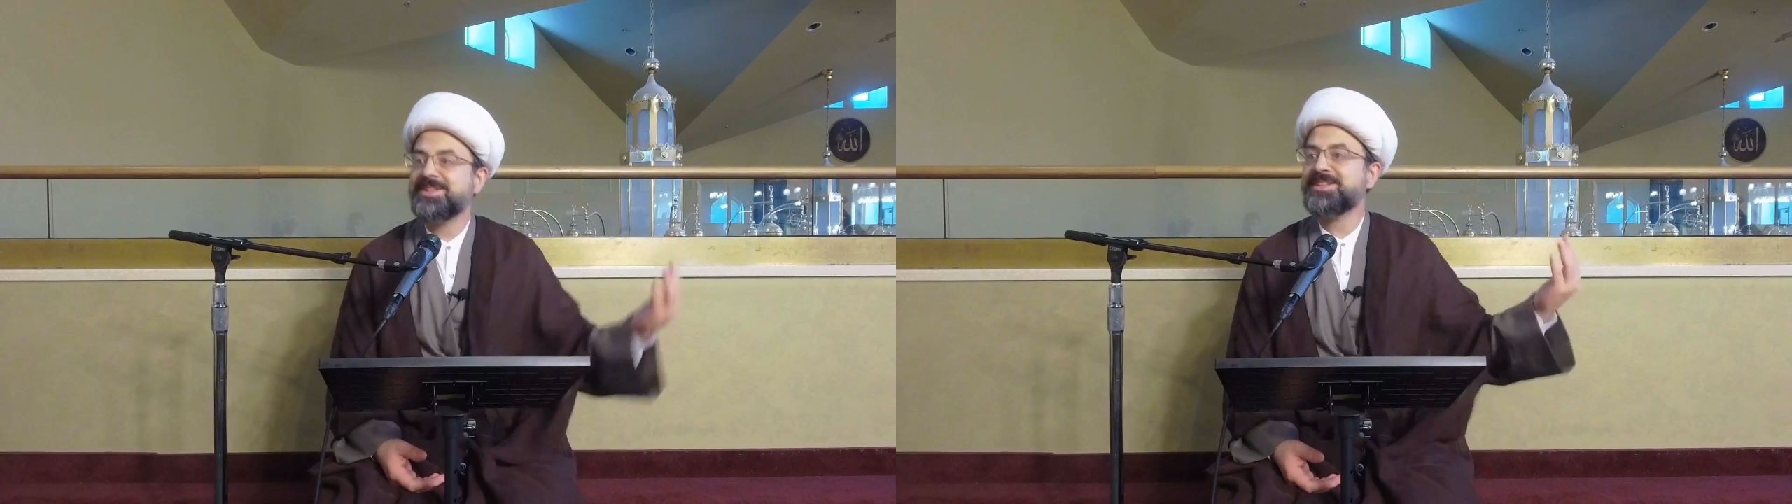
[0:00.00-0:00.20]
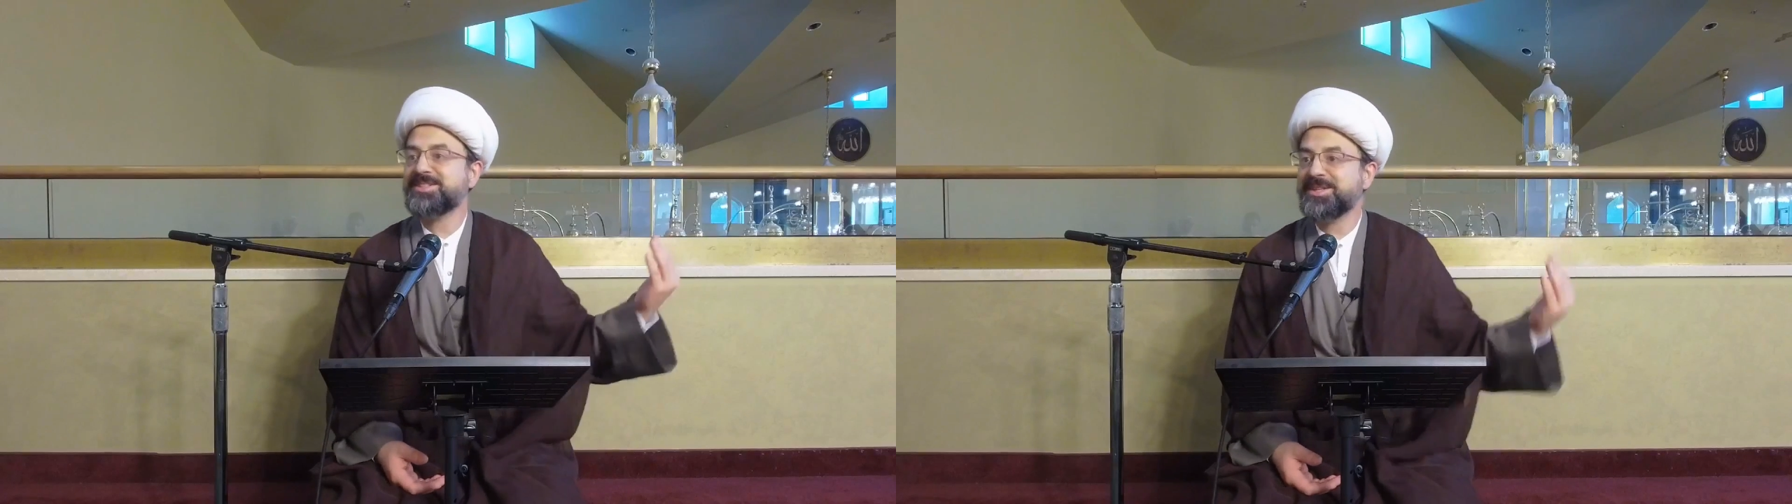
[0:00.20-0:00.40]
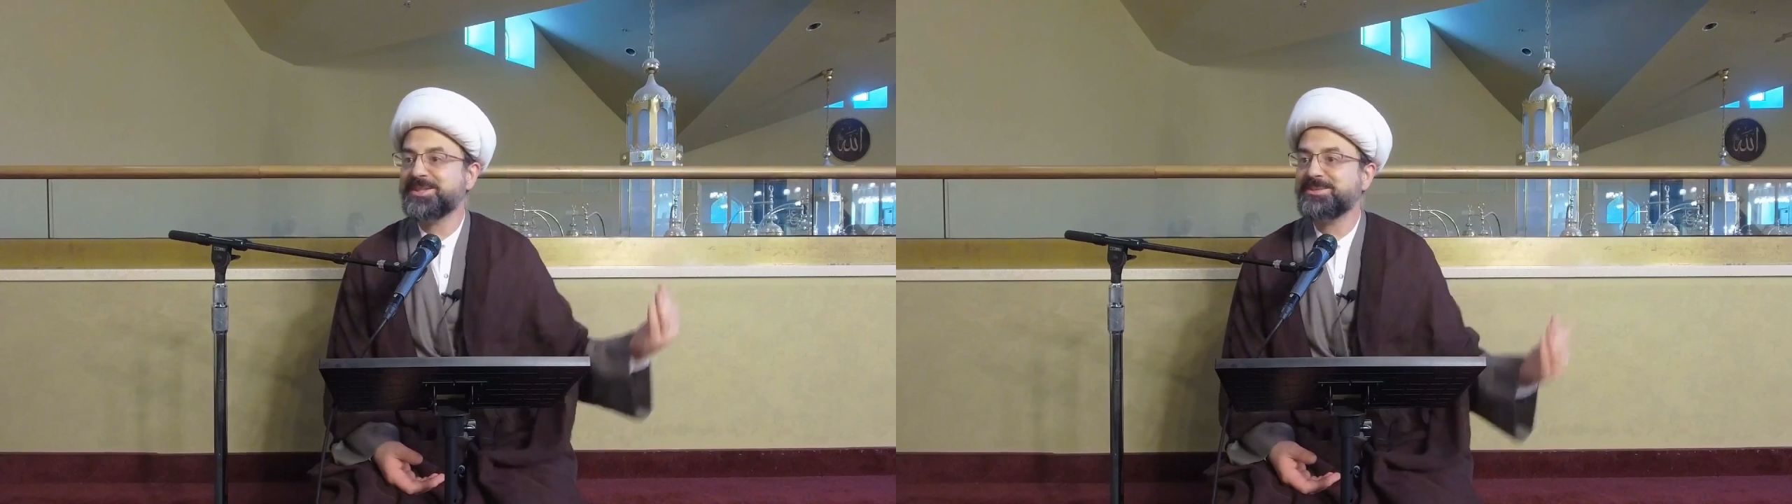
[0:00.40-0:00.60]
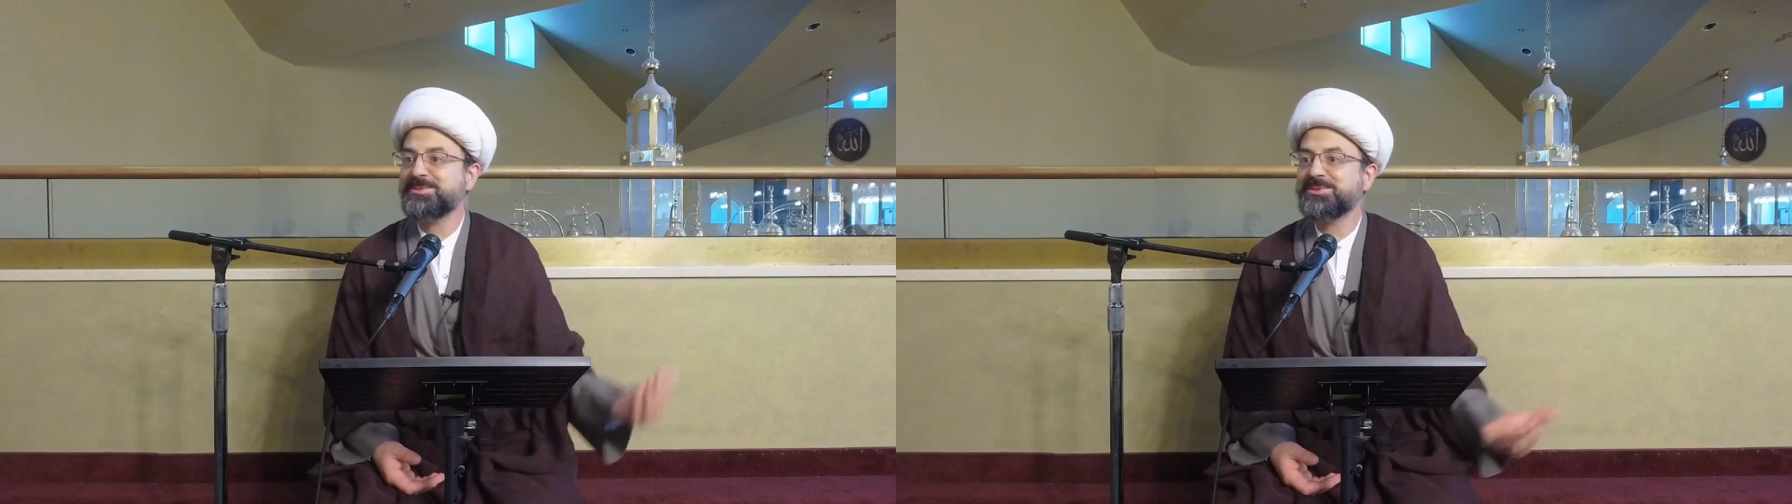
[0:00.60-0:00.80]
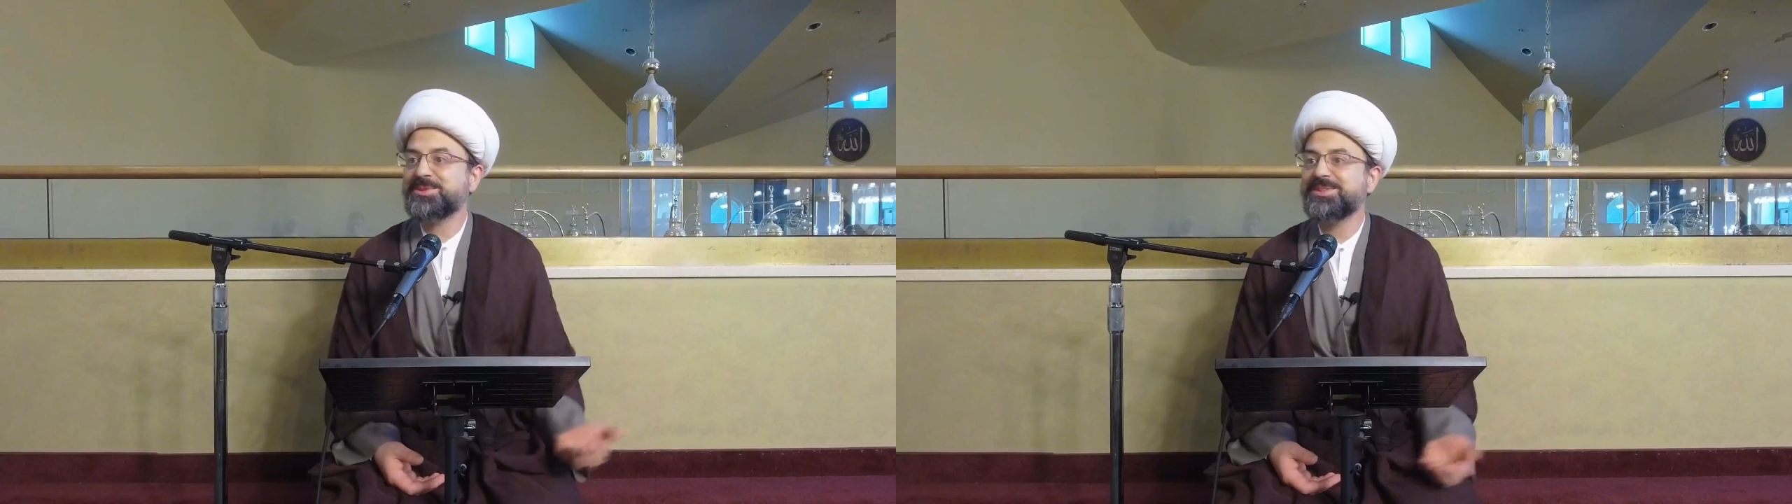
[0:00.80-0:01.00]
said this
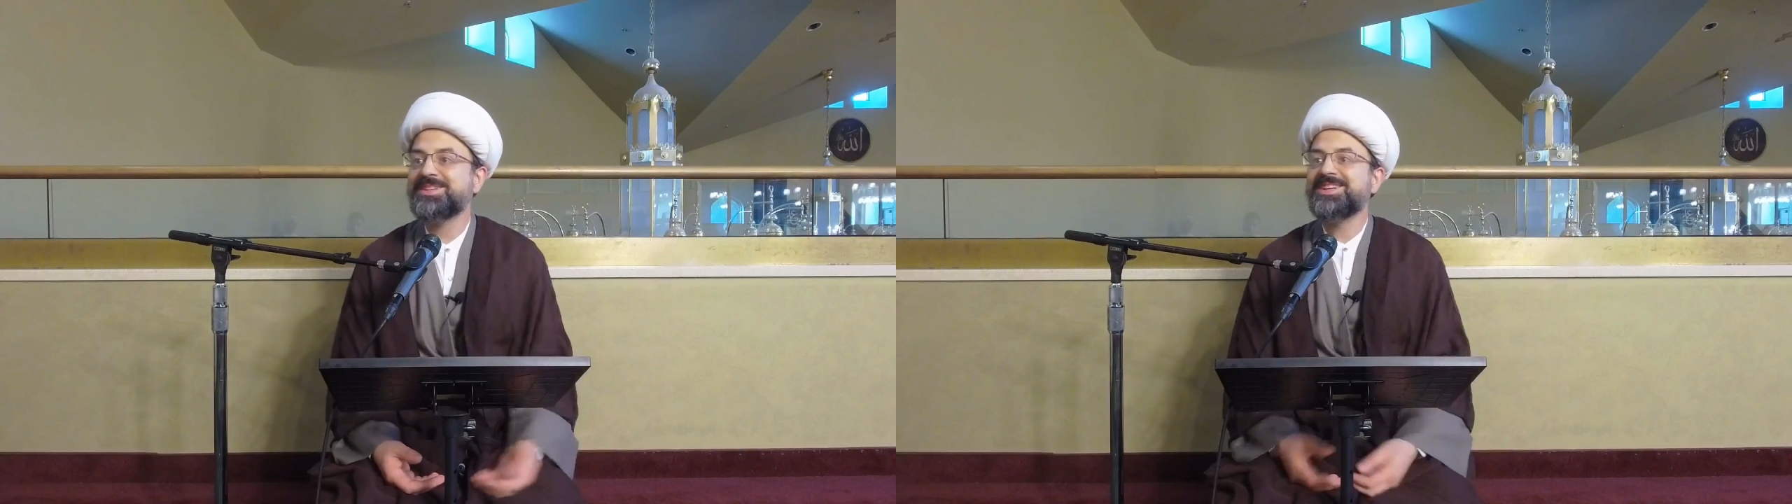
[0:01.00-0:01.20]
before.